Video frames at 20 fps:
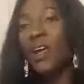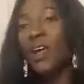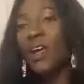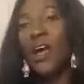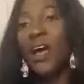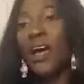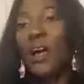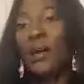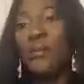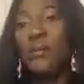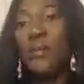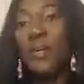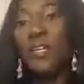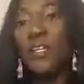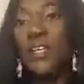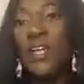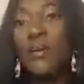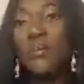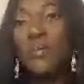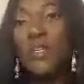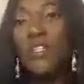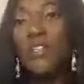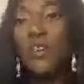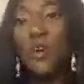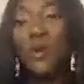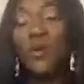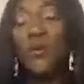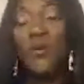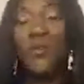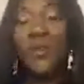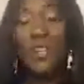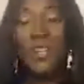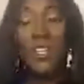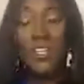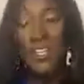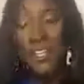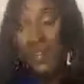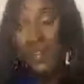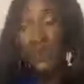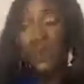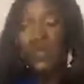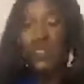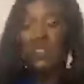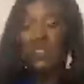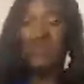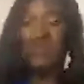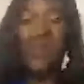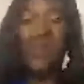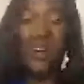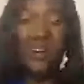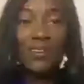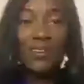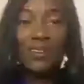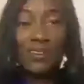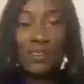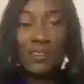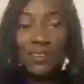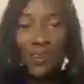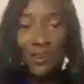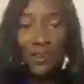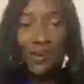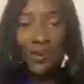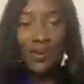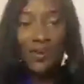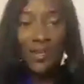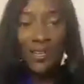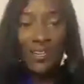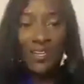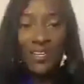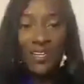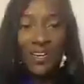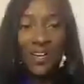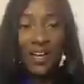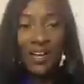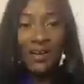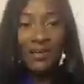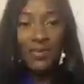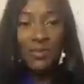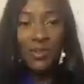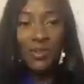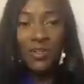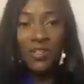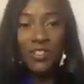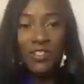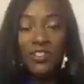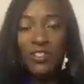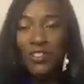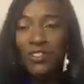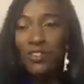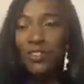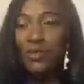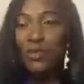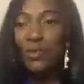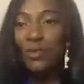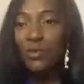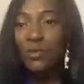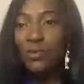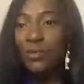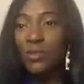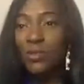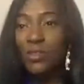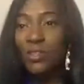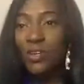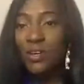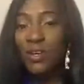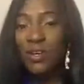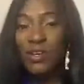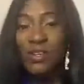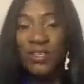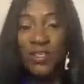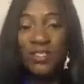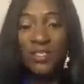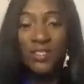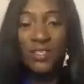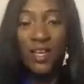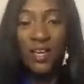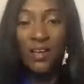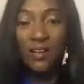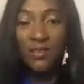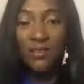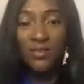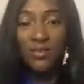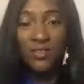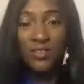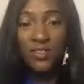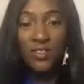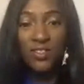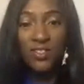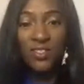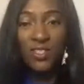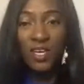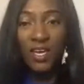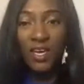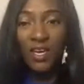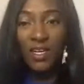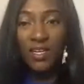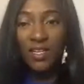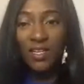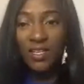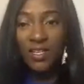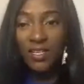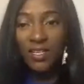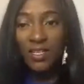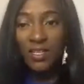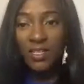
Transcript: Let me know you can hear me as well. So I'm going to do the sound check.